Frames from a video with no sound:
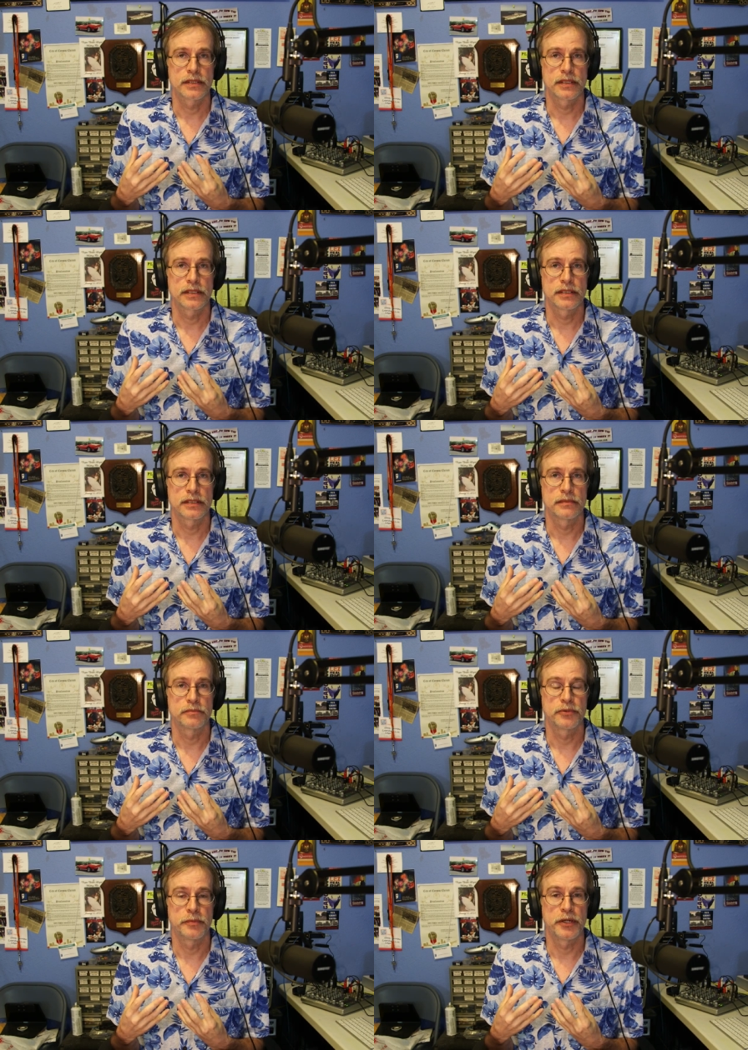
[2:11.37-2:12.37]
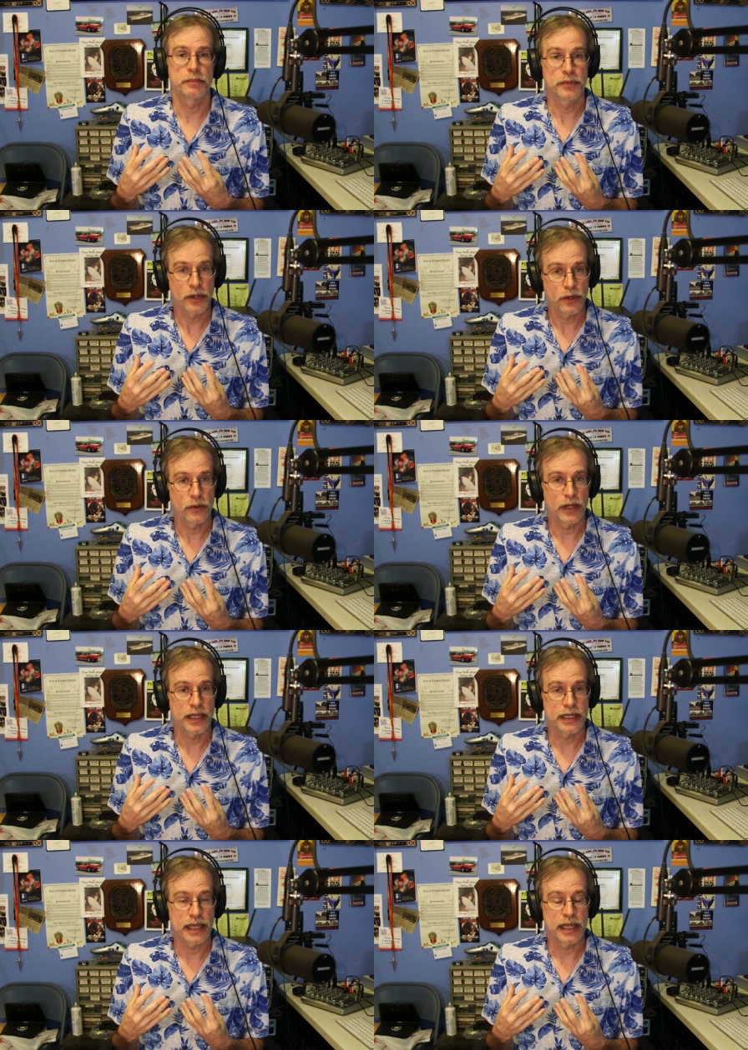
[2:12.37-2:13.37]
um, Premiere Pro.
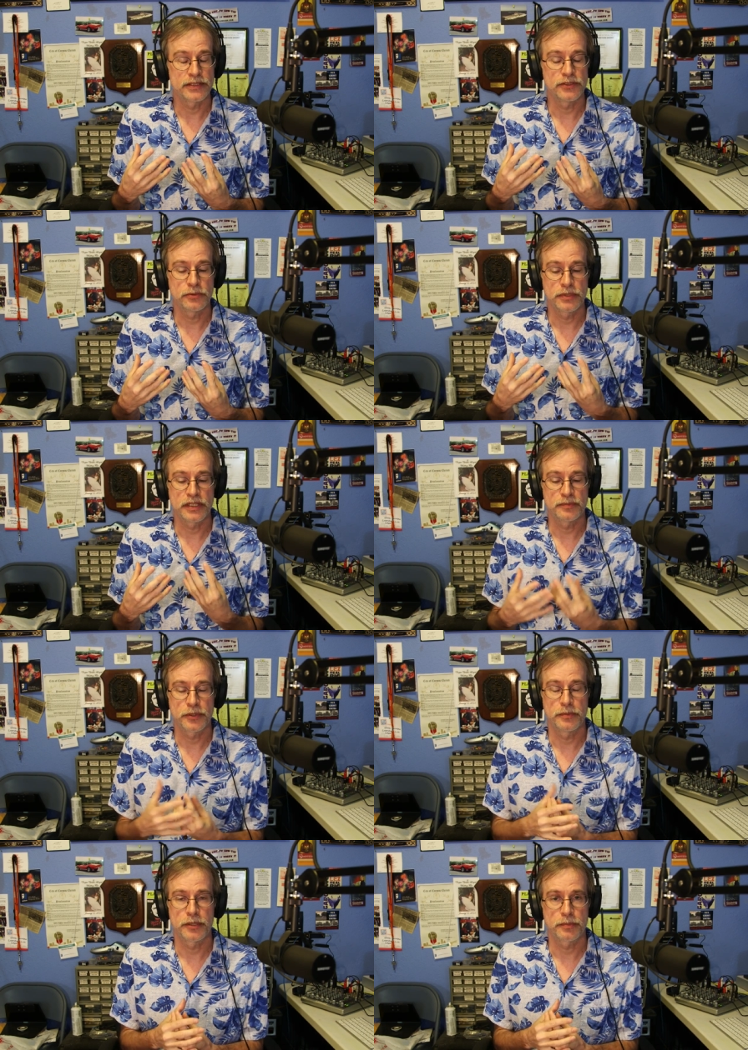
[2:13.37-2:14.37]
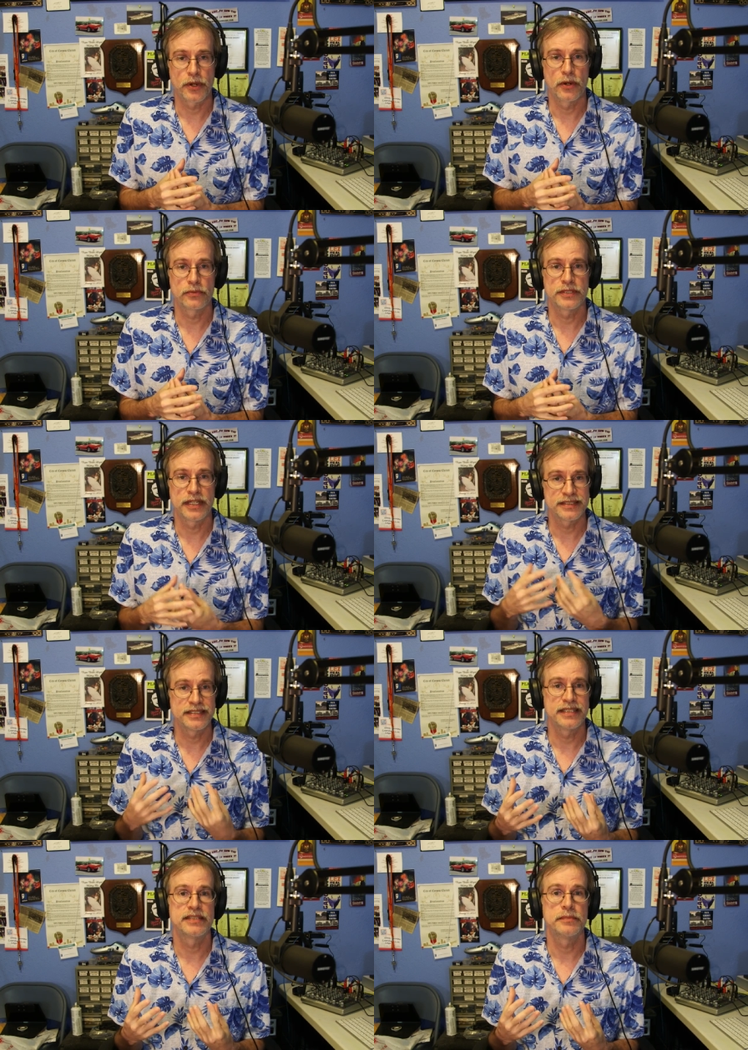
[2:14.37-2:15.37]
And I, do believe Premiere Pro does
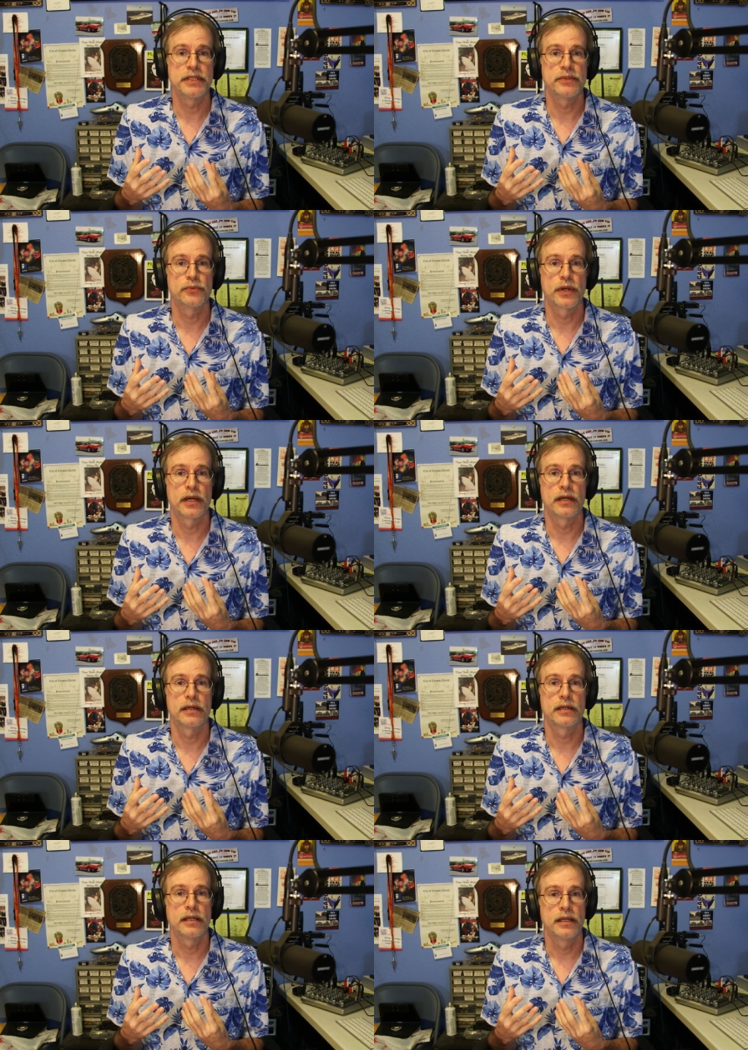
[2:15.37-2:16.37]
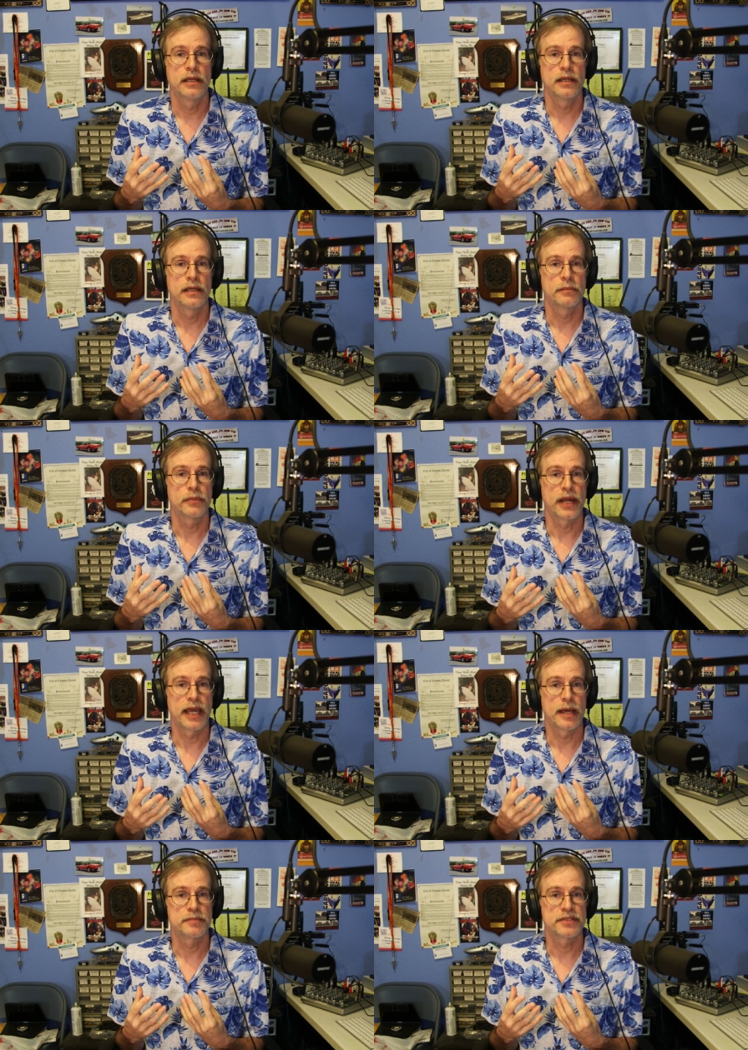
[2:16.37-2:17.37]
need to be uh,
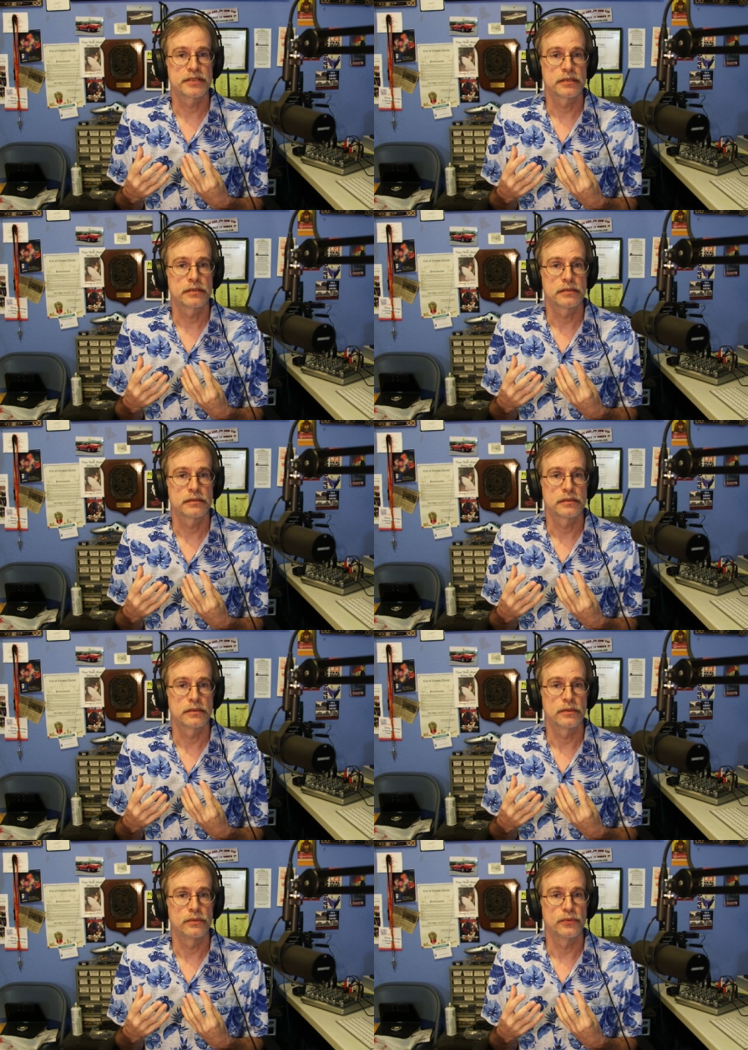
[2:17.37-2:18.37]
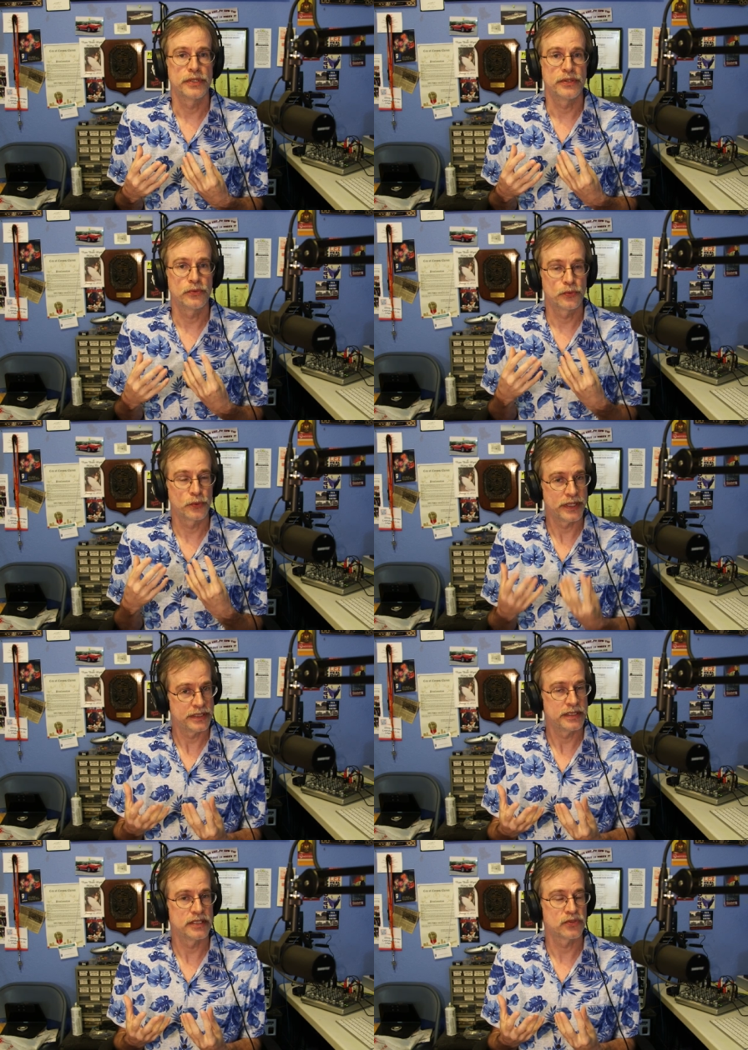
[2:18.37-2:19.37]
perhaps
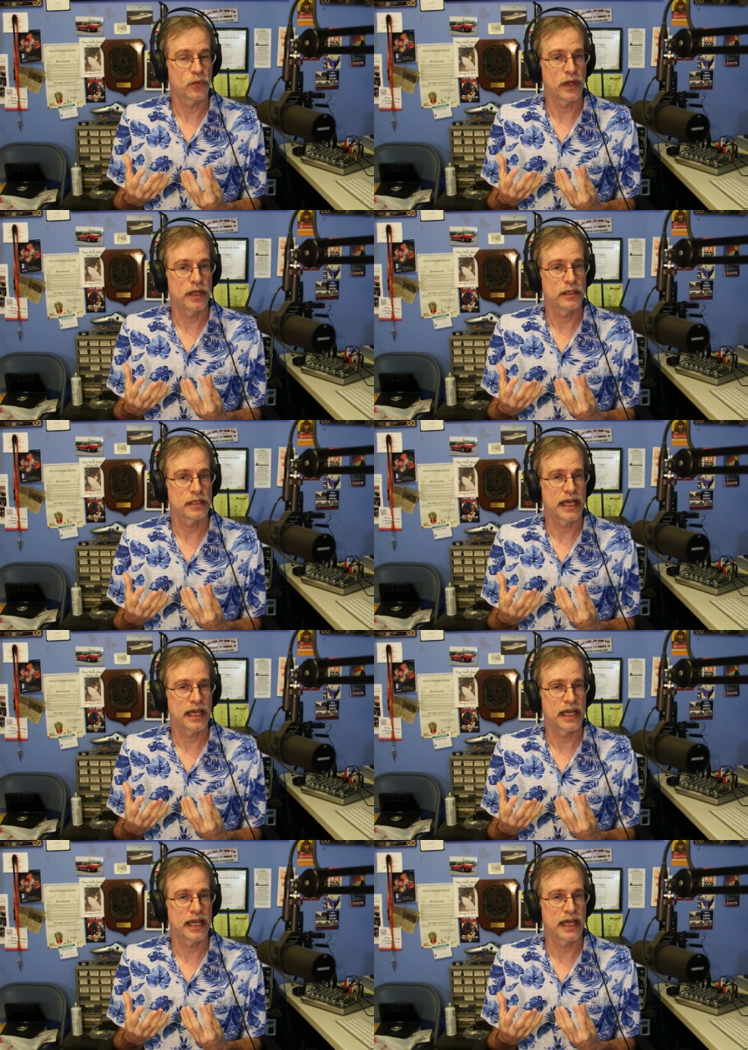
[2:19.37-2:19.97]
rewritten as well.